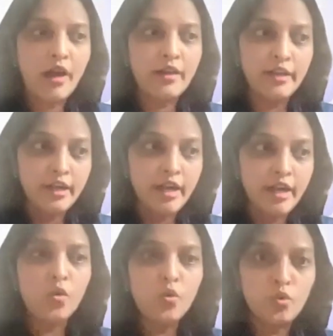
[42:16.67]
And
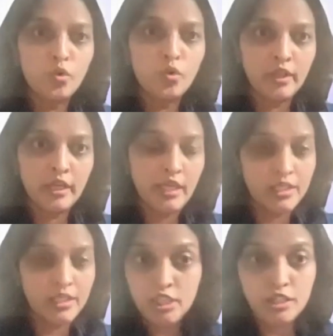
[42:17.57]
now
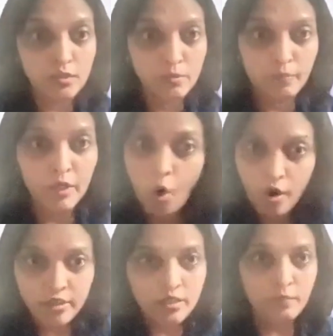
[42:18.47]
this is
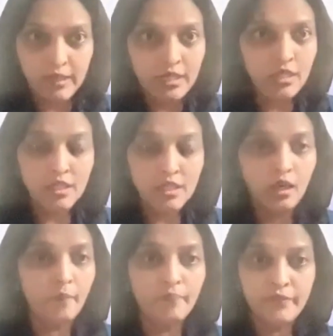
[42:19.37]
beyond me.
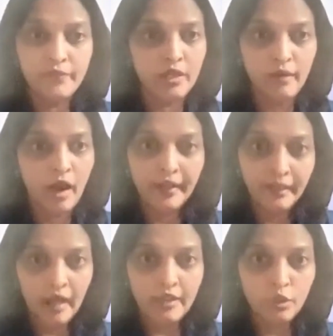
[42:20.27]

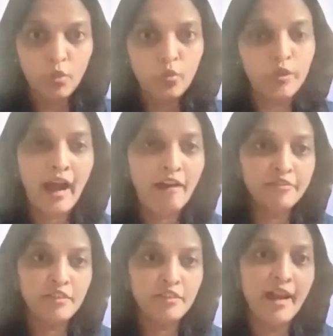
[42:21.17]
I don't
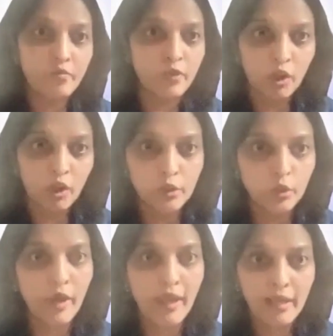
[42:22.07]
have the wherewithal
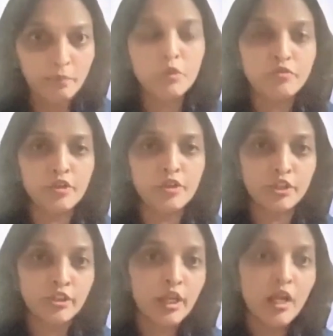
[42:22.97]
to help you
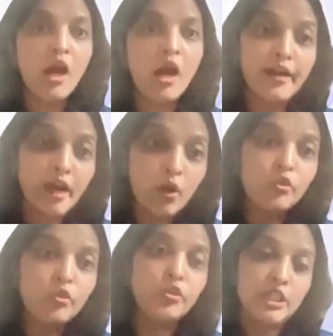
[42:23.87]
further. And now
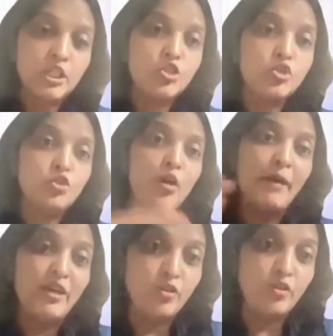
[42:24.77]
you're
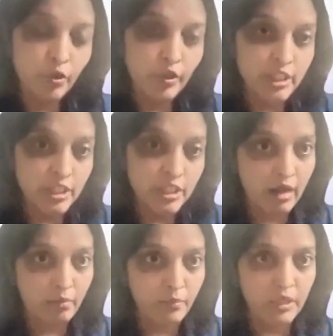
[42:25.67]
better off going to
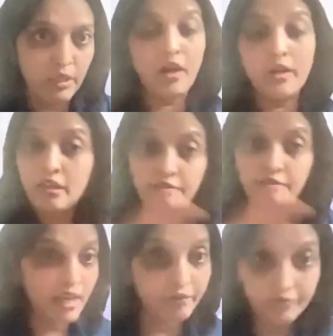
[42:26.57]
therapy. And
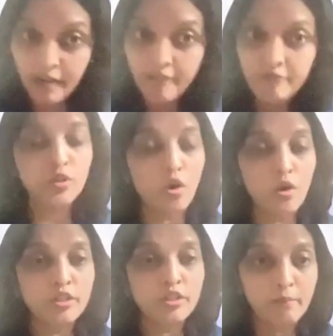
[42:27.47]
if they have never
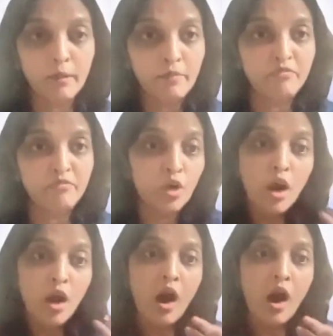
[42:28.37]
gone to therapy before,
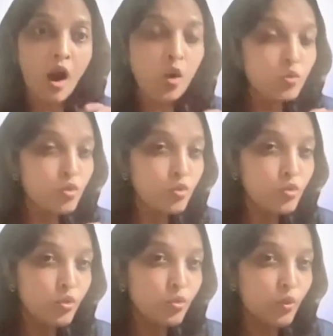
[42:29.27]
how do
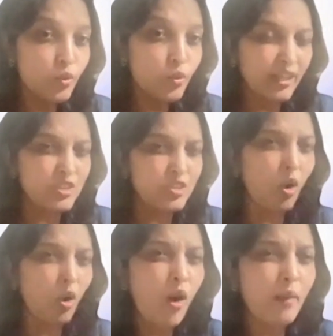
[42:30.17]
you
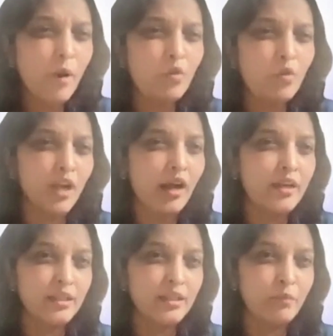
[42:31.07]
talk about
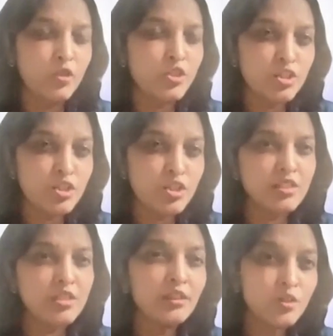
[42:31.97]
that? Because it's
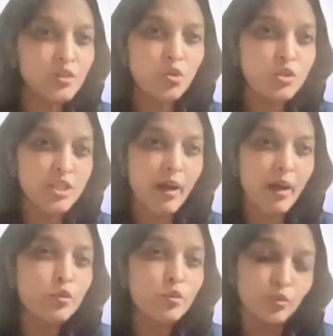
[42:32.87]
still so
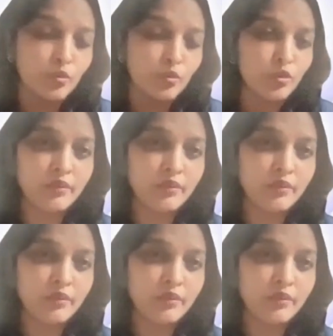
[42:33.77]
taboo.